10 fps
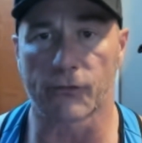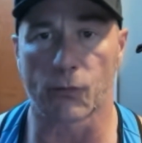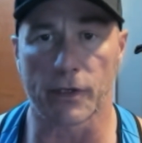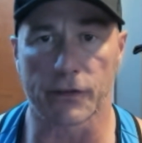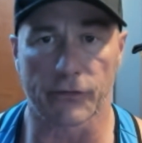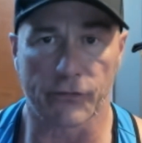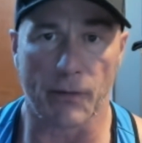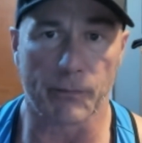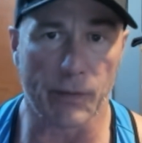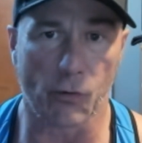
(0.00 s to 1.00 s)
twitch and
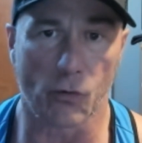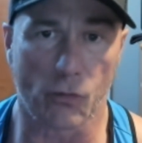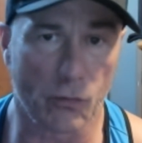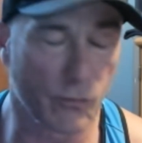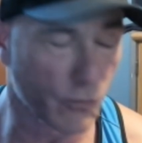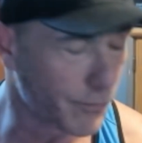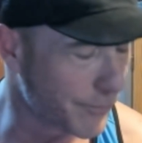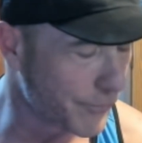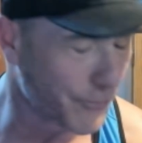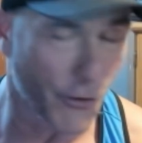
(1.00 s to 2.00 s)
some people
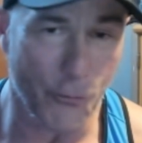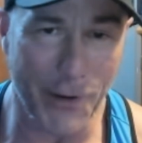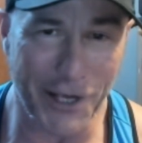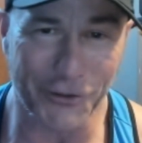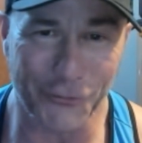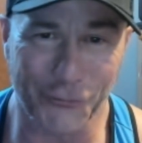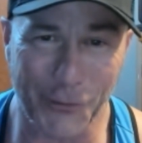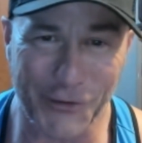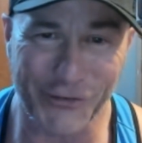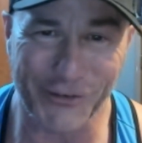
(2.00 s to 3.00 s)
grow better
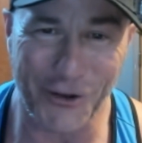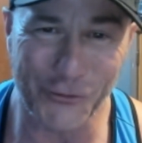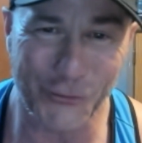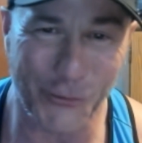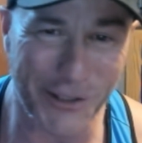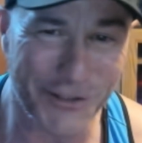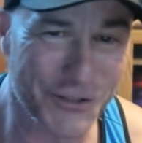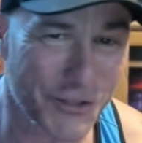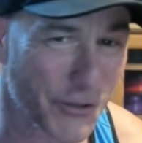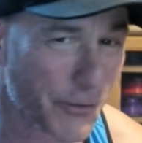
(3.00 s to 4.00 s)
from the slow twitch.
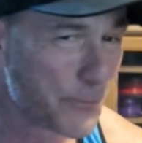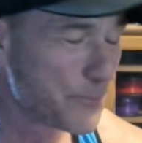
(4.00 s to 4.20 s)
So,